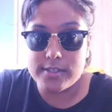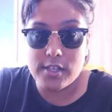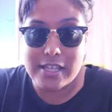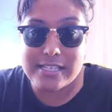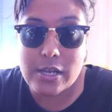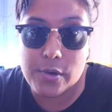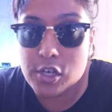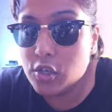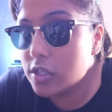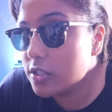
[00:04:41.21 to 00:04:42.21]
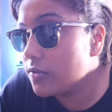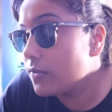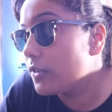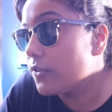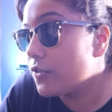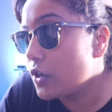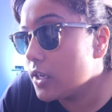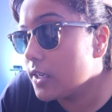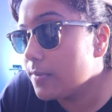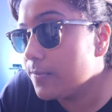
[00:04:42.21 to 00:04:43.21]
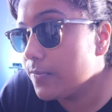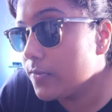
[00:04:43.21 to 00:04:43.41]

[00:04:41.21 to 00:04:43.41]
So that's how it looks from the front.